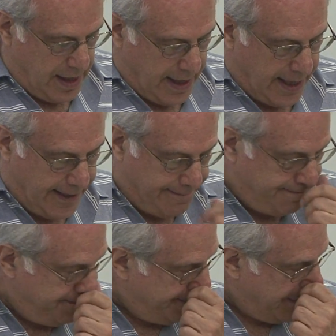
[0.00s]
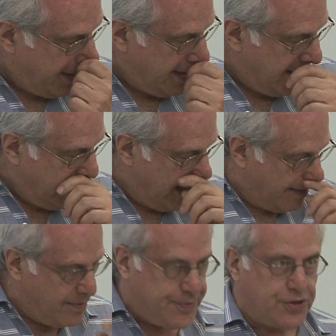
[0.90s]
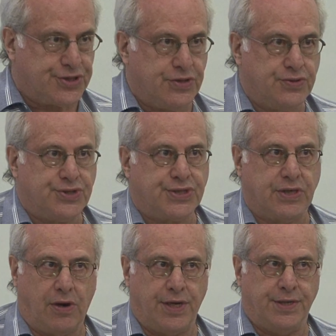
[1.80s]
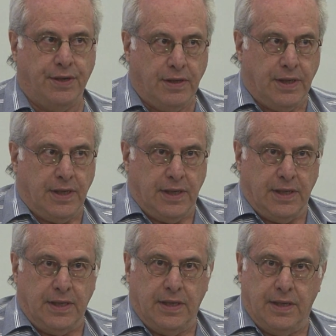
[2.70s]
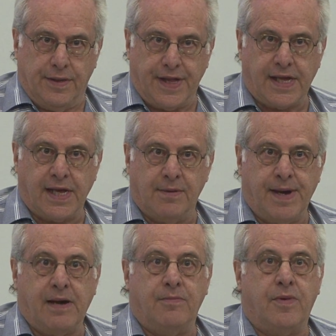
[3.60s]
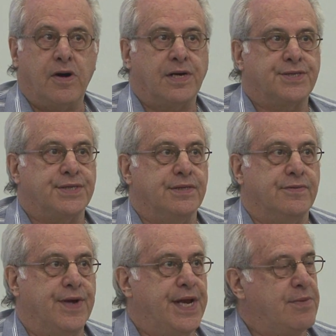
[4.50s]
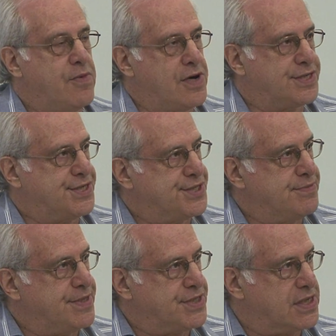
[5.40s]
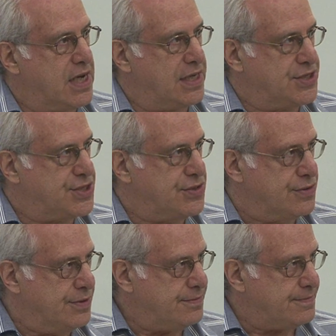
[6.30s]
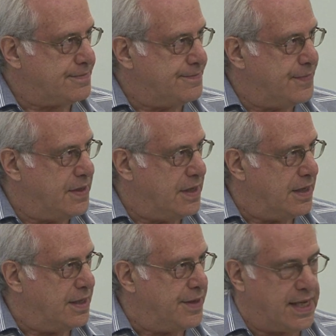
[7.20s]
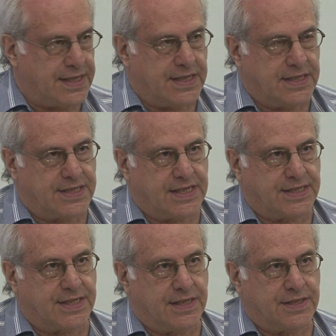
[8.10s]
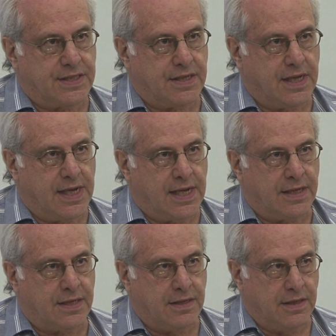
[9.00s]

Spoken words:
I'm a person who started thinking about Marx and reading Marxism as a college student in the 1960s, and